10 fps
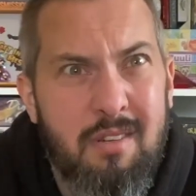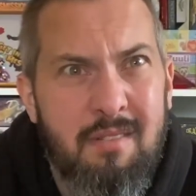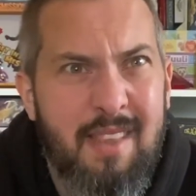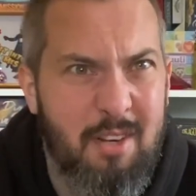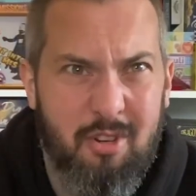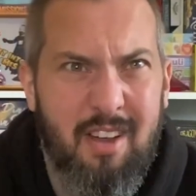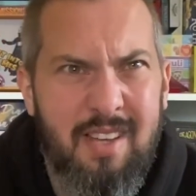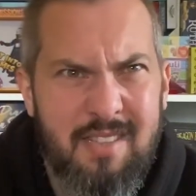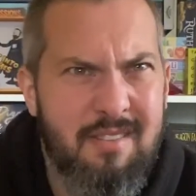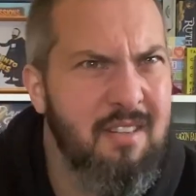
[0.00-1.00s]
They're not
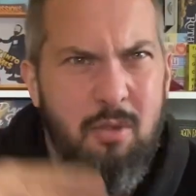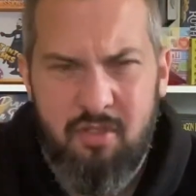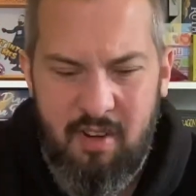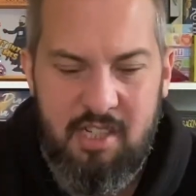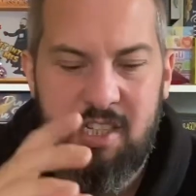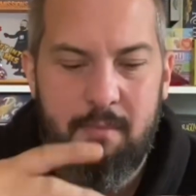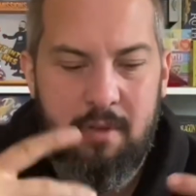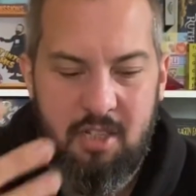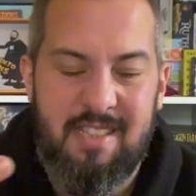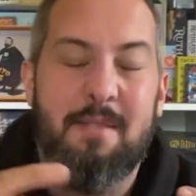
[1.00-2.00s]
nice. Lose friendship
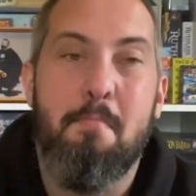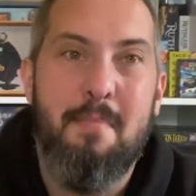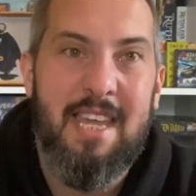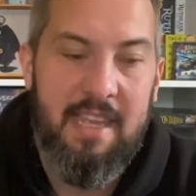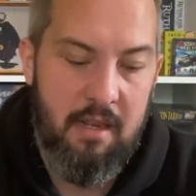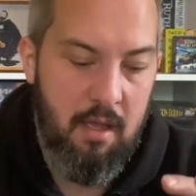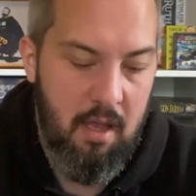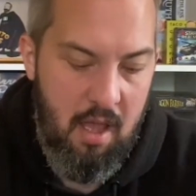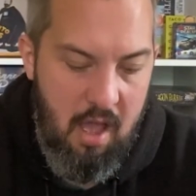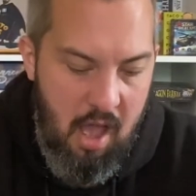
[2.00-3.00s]
because it's mean.
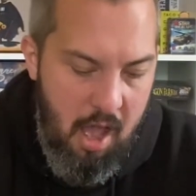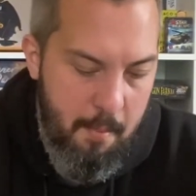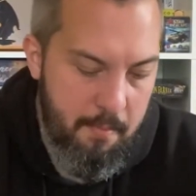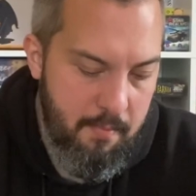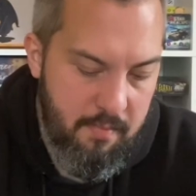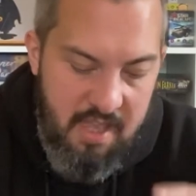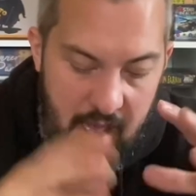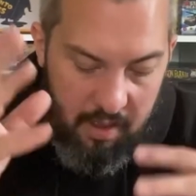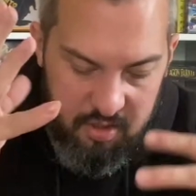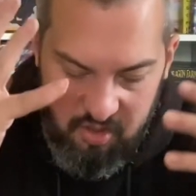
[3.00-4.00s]

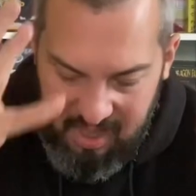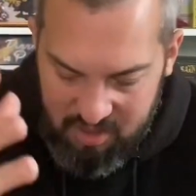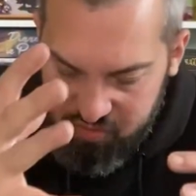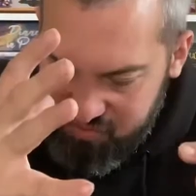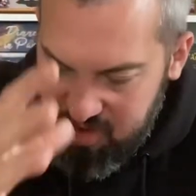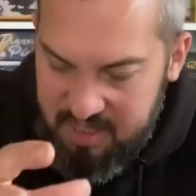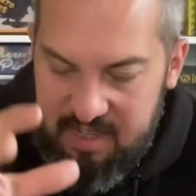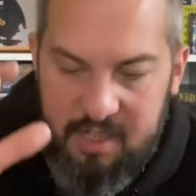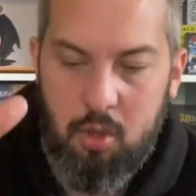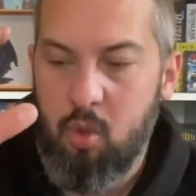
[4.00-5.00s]
Yeah, so that's
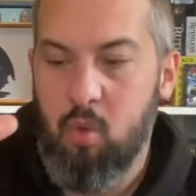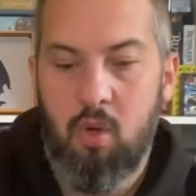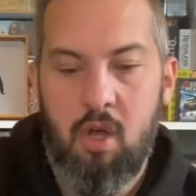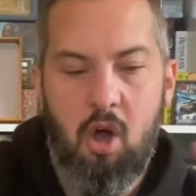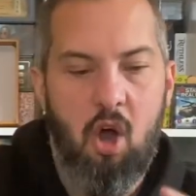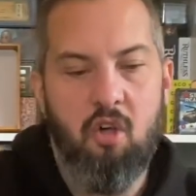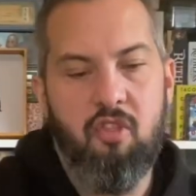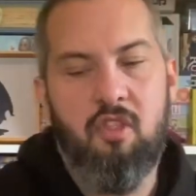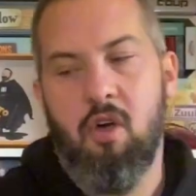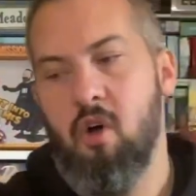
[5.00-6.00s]
really cool
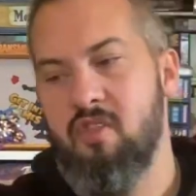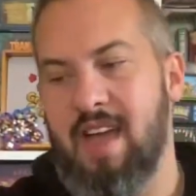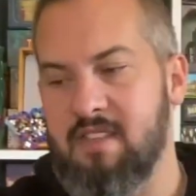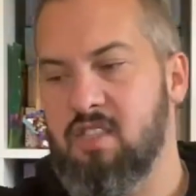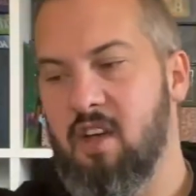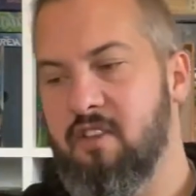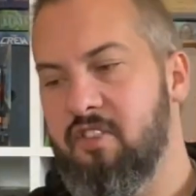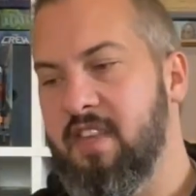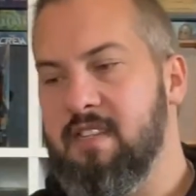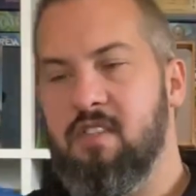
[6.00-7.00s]
on that side of
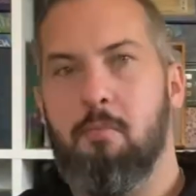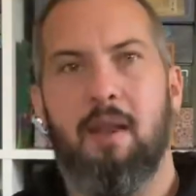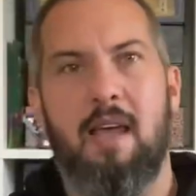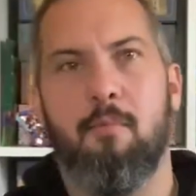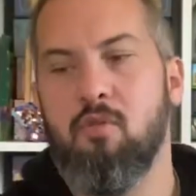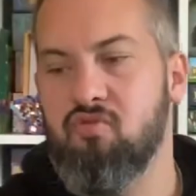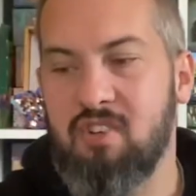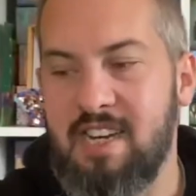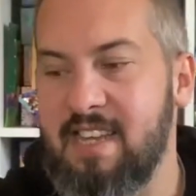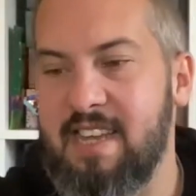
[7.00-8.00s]
things, and the player board's
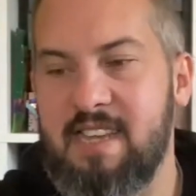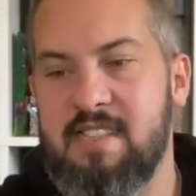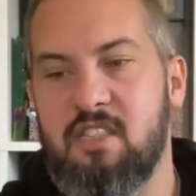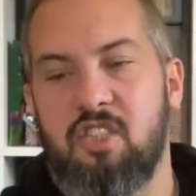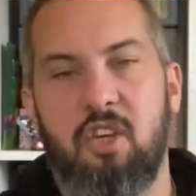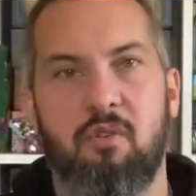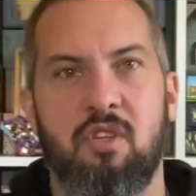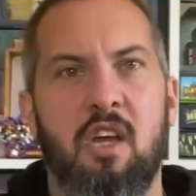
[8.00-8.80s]
really easy to use.